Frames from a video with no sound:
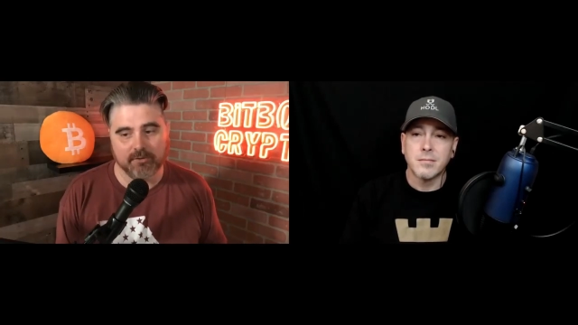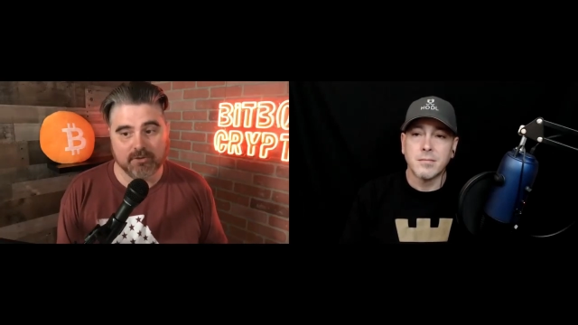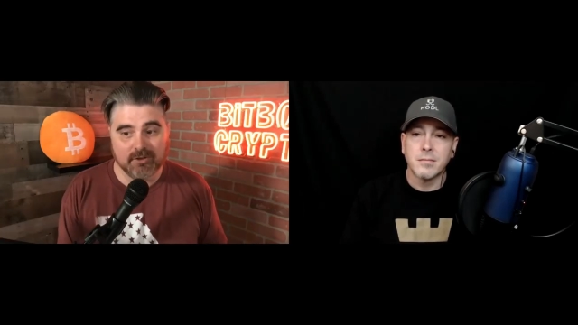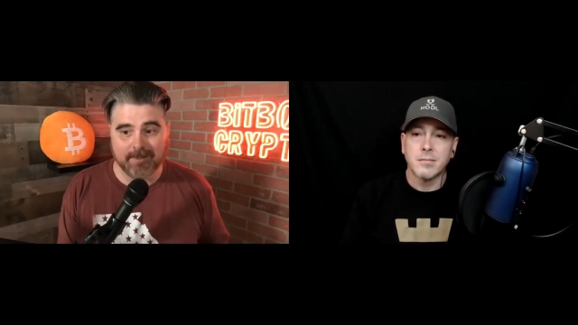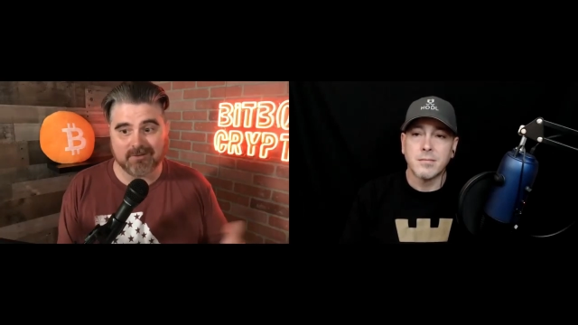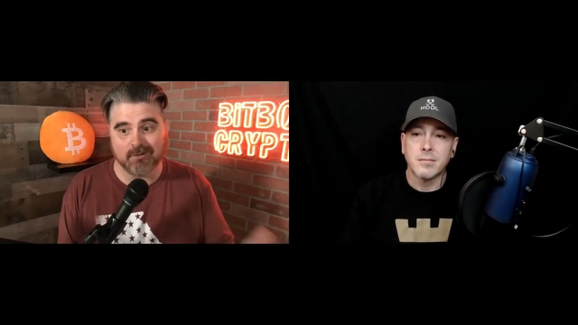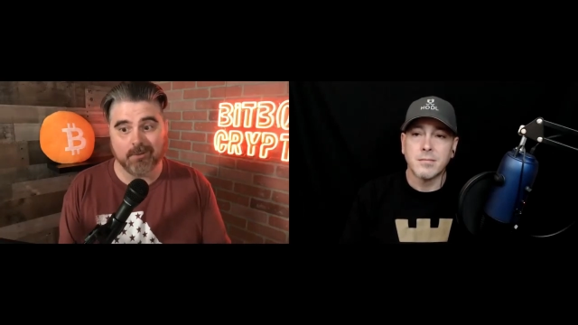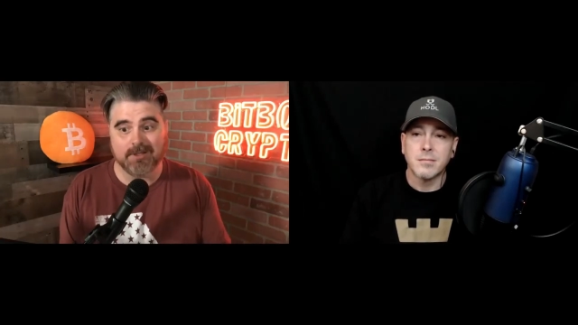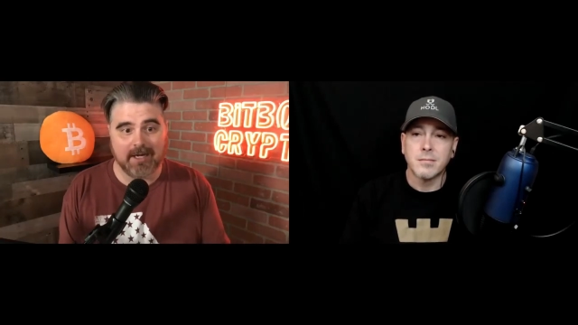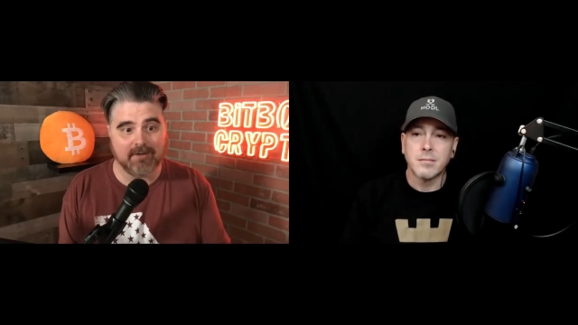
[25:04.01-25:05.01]
Speaker 1: And YouTube actually
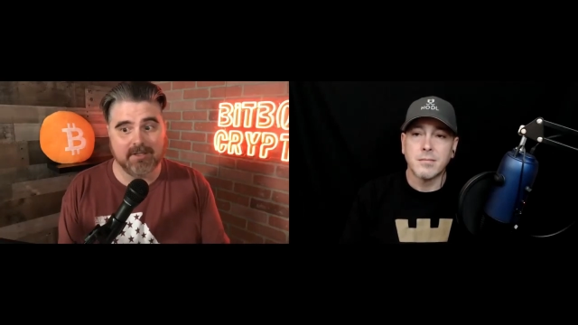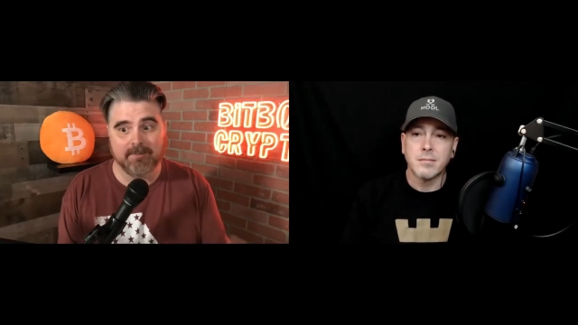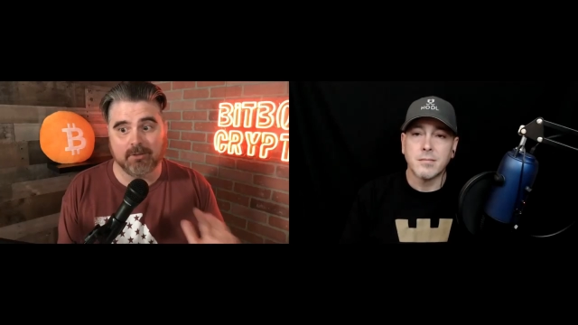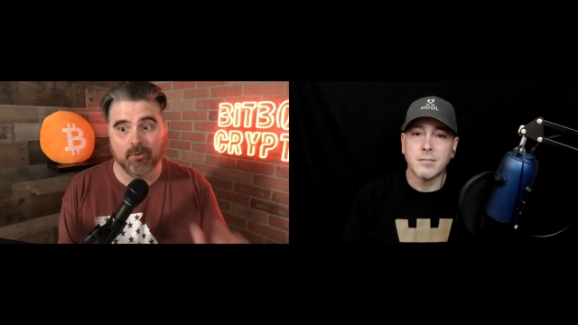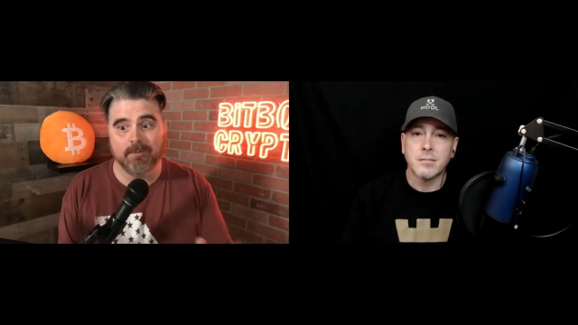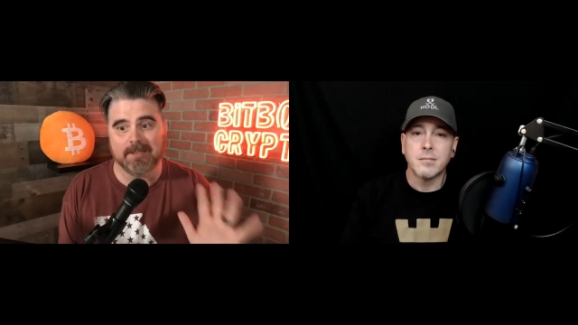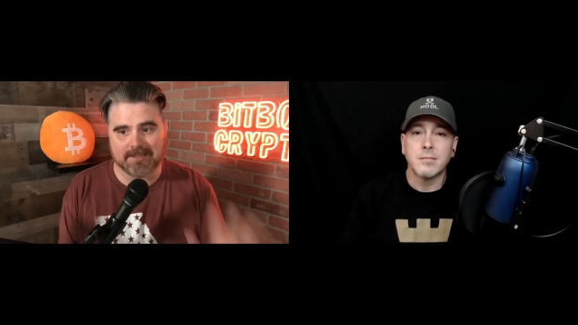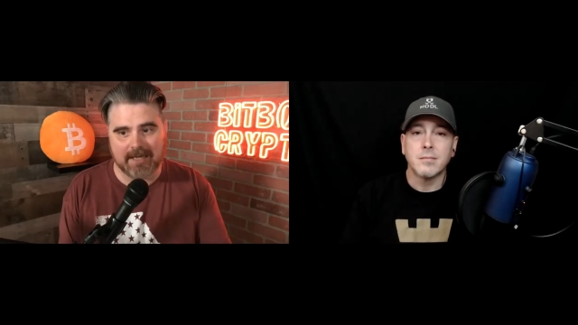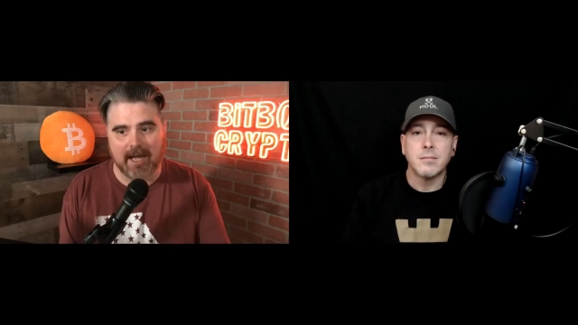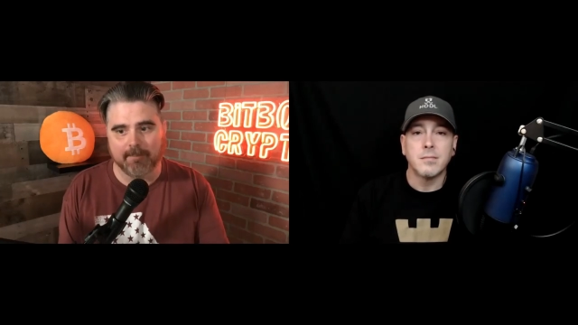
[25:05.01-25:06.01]
reached out to them and told them to
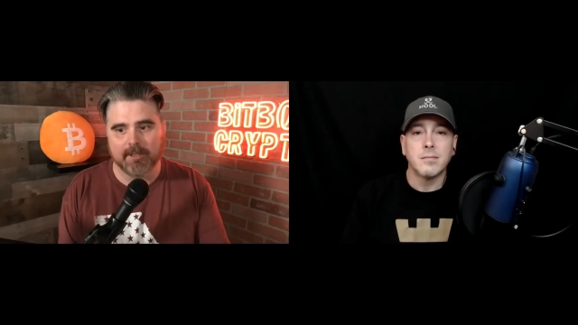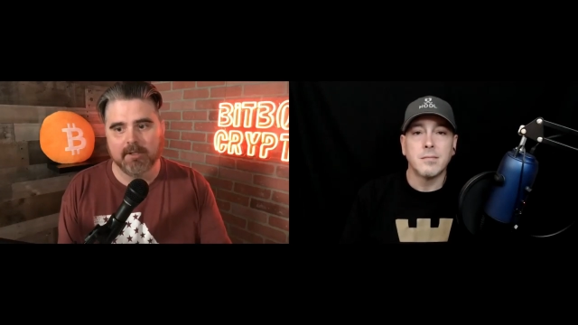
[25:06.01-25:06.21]
stop.